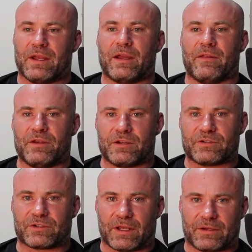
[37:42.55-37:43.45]
and then you can
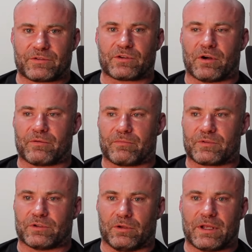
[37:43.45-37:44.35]
start
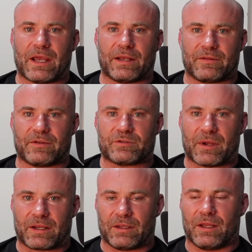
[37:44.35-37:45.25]
slowly adding things
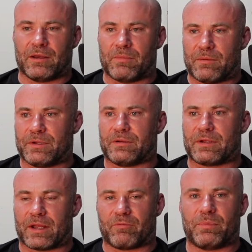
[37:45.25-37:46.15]
back in and maybe
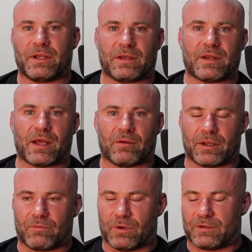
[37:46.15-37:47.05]
kind of pin it down,
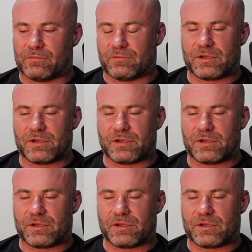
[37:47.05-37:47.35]
like what